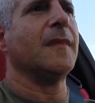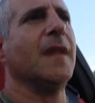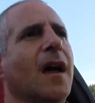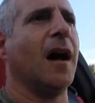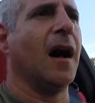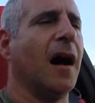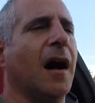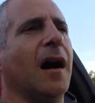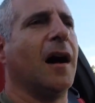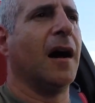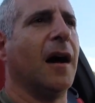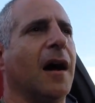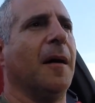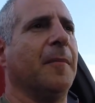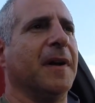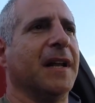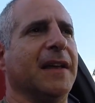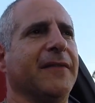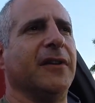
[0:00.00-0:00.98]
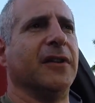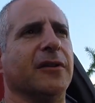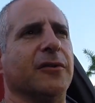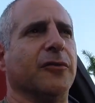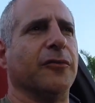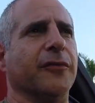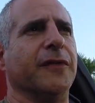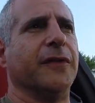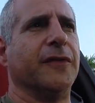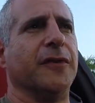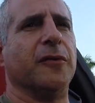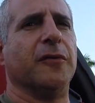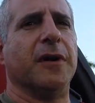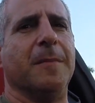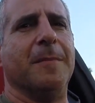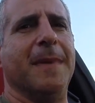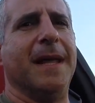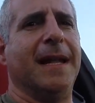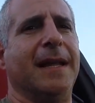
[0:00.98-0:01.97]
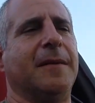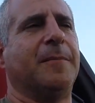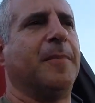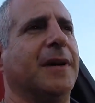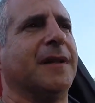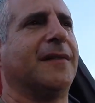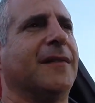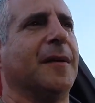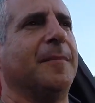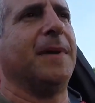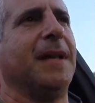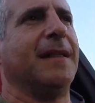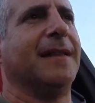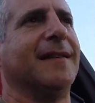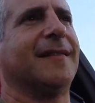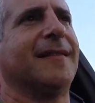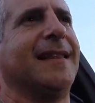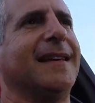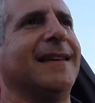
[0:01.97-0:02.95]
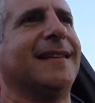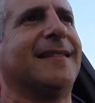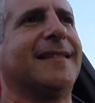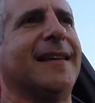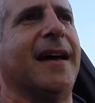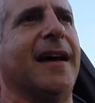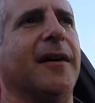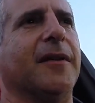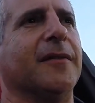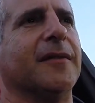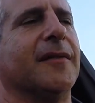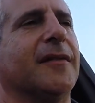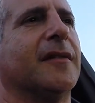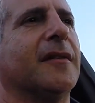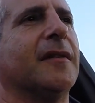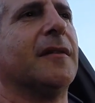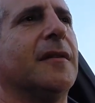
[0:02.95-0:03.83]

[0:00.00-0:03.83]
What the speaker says: I'm going to give you a little review in a minute, but I mean, this thing sounds...